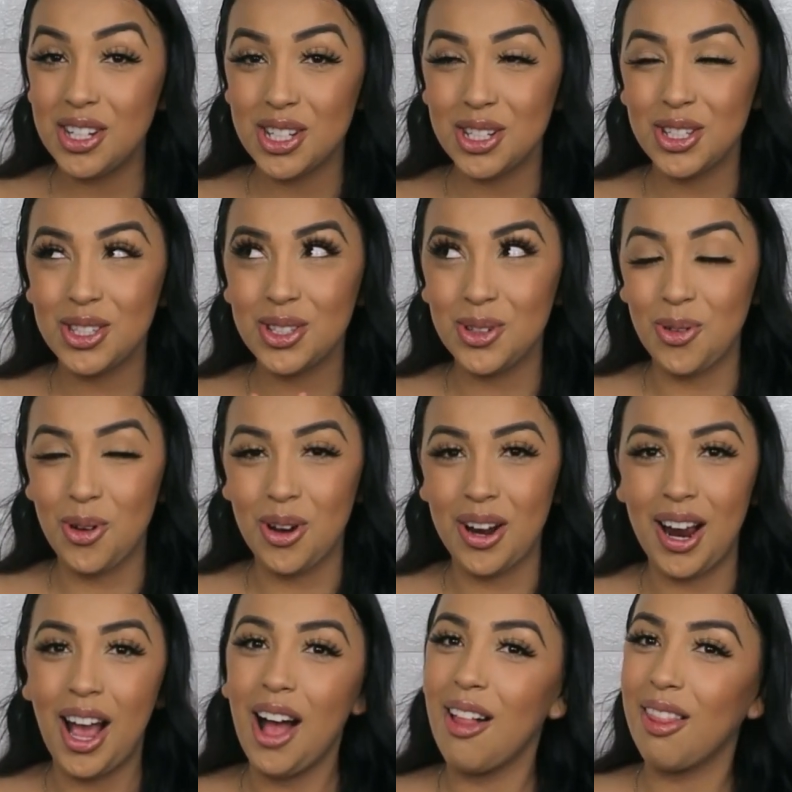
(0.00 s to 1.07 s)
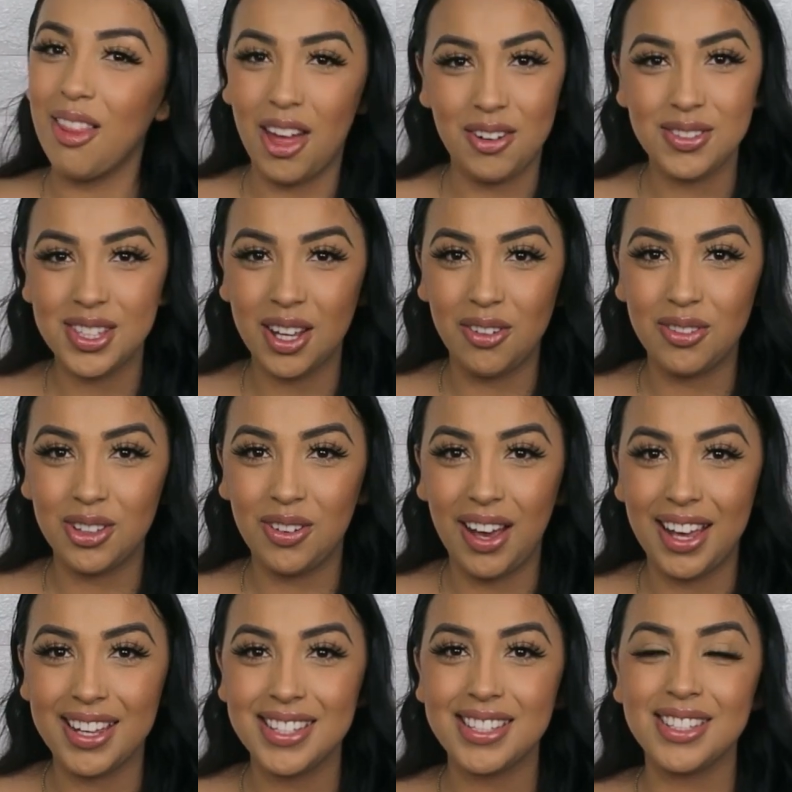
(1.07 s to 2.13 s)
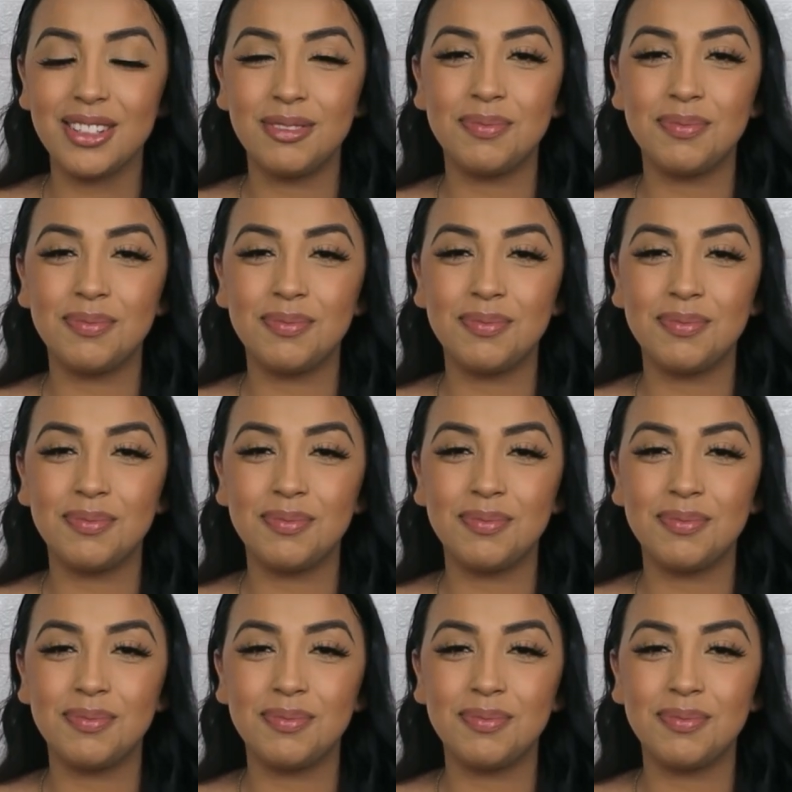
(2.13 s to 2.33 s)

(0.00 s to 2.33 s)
to score a lot of stuff, you guys.